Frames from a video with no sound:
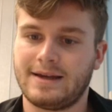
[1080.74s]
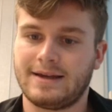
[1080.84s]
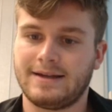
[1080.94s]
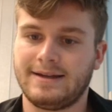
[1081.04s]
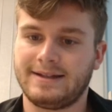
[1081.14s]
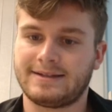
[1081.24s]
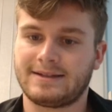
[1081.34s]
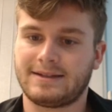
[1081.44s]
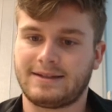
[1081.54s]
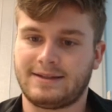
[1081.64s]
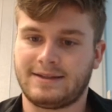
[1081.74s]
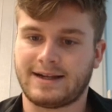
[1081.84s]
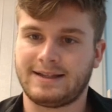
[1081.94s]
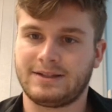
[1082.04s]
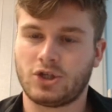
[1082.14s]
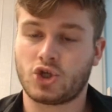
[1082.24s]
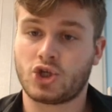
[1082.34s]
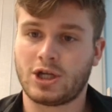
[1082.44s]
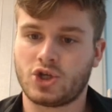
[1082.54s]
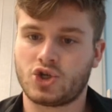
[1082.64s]
this trend
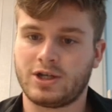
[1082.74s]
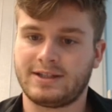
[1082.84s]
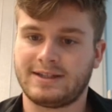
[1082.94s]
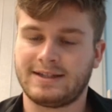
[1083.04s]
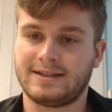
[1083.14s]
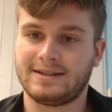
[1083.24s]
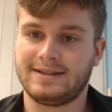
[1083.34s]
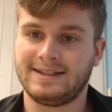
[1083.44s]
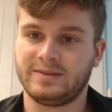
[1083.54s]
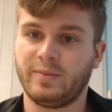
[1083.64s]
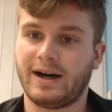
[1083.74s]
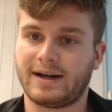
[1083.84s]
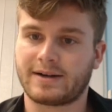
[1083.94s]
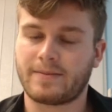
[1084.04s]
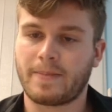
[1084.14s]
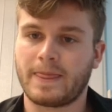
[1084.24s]
changes at this bar,